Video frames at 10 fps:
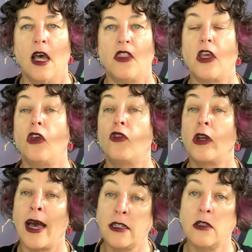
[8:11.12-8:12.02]
that you've
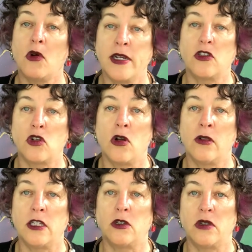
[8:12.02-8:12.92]
reacted quite
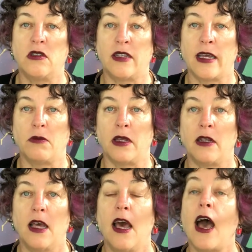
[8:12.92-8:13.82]
strongly to a statement
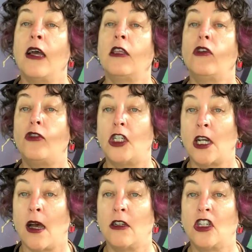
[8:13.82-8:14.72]
and you've
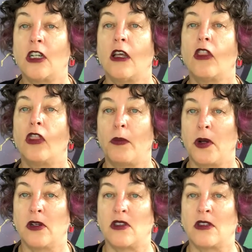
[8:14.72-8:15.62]
judged the
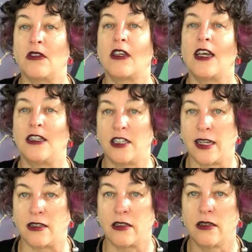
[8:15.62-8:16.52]
person's
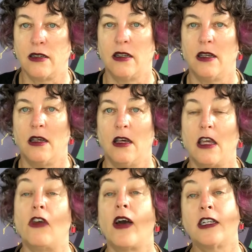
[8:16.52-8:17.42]
intent?
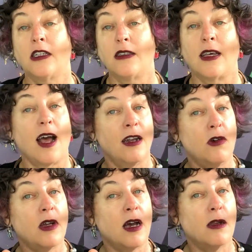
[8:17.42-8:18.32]
You actually said, I
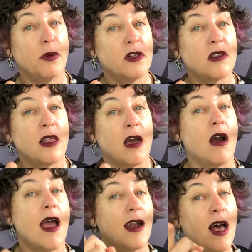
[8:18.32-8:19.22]
know what kind of person they are,
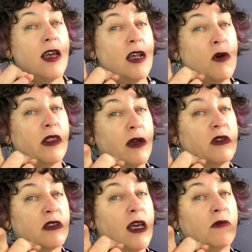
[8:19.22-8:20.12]
and I know what they were
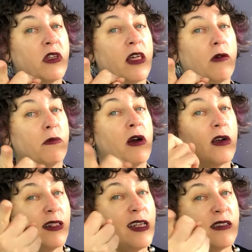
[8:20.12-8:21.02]
saying with that remark,
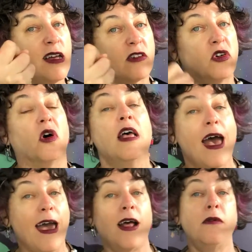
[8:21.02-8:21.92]
and that's not cool,
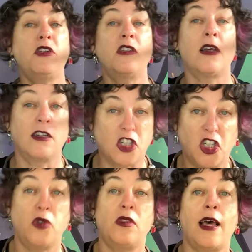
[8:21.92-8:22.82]
and I'm just going to
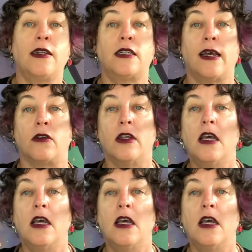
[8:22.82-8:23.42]
shoot that down.